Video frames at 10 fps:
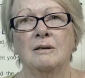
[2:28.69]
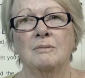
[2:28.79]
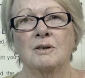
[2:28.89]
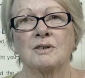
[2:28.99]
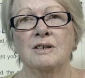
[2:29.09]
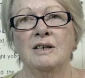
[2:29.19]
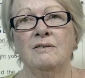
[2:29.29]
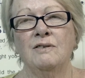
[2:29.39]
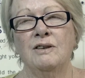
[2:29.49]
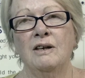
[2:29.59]
Because I think
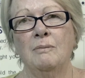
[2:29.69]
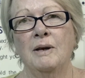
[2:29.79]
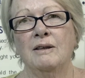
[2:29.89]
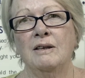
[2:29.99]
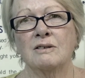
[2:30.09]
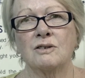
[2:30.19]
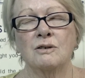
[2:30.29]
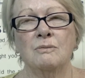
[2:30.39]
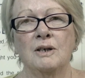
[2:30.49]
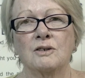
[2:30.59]
if you think about things
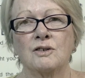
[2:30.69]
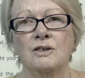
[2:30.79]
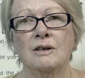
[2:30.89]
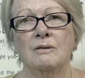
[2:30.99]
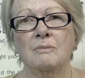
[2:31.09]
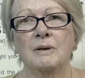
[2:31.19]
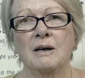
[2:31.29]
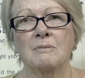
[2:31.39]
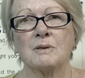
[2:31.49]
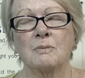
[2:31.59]
too much, it
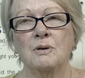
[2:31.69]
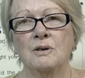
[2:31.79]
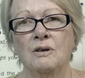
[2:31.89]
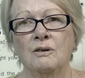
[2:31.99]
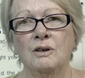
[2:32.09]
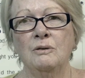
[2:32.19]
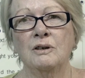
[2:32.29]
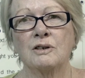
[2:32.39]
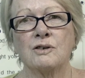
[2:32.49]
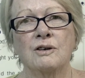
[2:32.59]
becomes a burden on you,
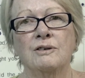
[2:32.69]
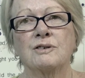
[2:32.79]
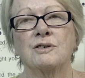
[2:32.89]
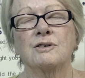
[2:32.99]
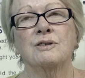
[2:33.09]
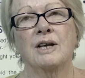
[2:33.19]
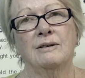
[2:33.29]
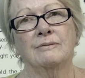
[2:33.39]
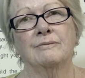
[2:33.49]
and I try not to do that.